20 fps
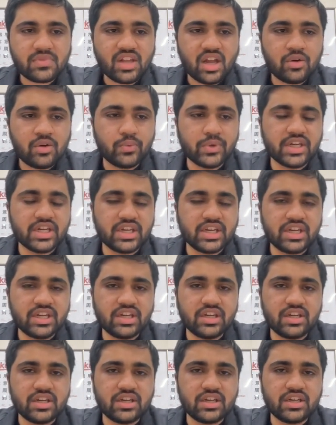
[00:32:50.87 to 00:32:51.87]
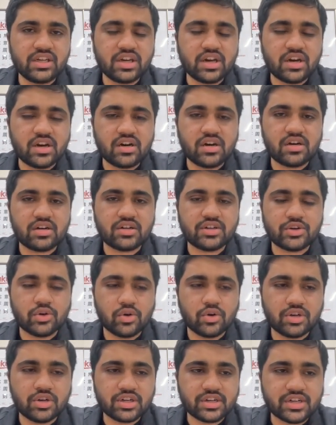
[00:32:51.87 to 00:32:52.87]
We
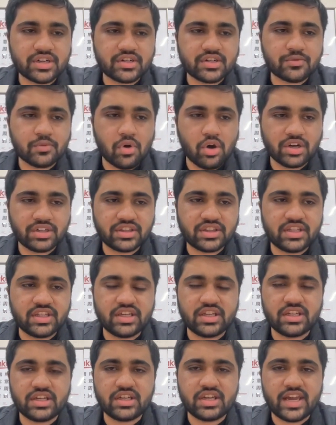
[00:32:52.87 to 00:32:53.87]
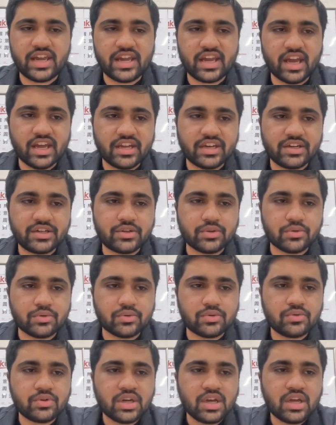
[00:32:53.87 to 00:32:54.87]
don't want the AI to